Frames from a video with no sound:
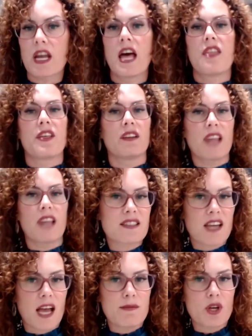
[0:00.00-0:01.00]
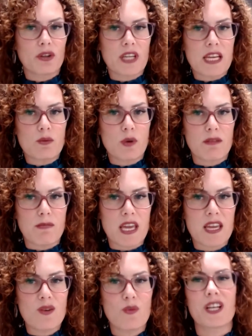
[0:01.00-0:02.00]
the less time you'll need with
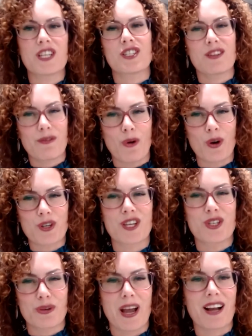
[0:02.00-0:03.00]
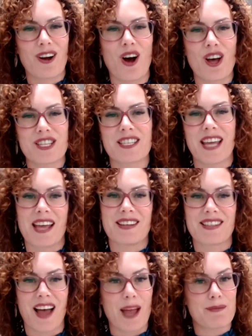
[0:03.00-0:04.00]
me, which is, of course, a direct cost and
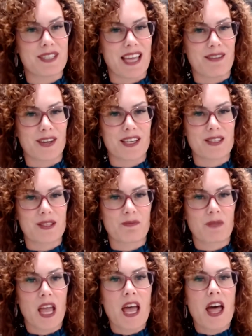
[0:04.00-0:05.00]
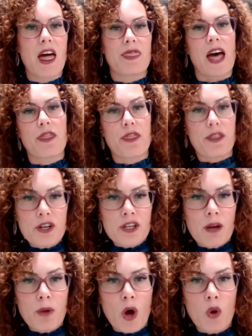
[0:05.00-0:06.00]
time savings. That third
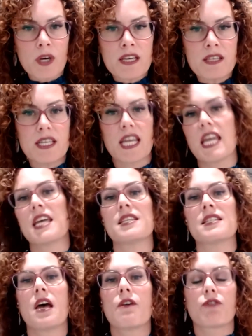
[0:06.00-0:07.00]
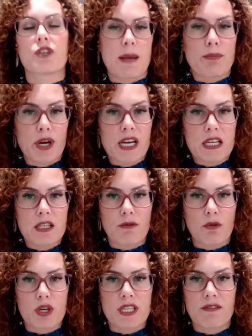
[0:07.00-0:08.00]
component is for separating and
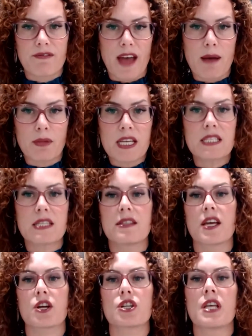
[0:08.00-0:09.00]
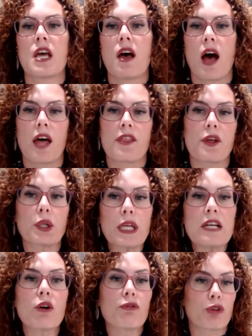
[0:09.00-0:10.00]
divorcing families. There's the
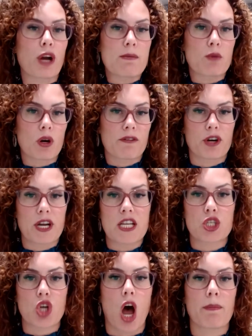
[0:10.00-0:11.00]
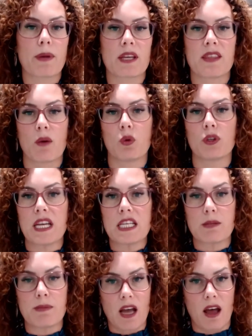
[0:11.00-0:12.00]
legal framework for each topic that will need to
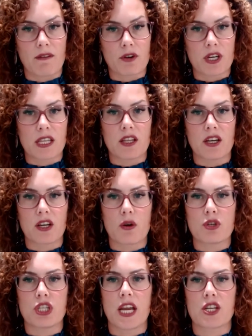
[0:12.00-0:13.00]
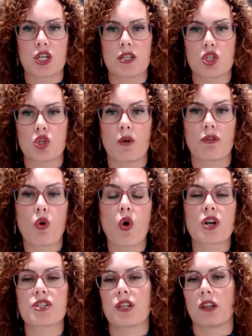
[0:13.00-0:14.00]
be covered in the negotiation. So of
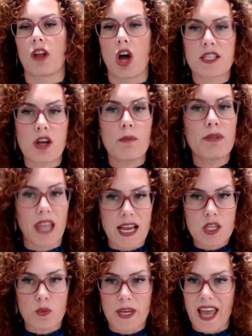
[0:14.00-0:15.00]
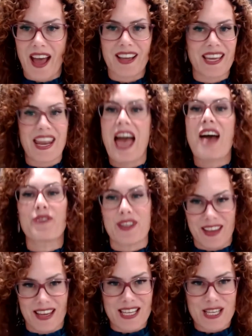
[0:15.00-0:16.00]
course, the law is complex. We can't get
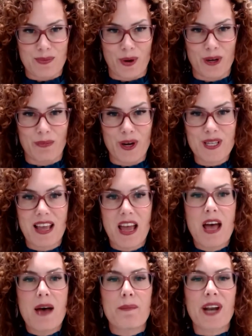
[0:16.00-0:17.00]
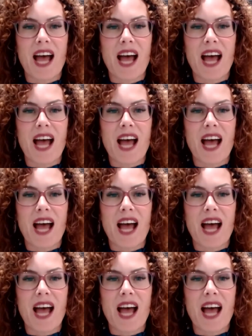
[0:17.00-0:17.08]
everything in these workbooks, but I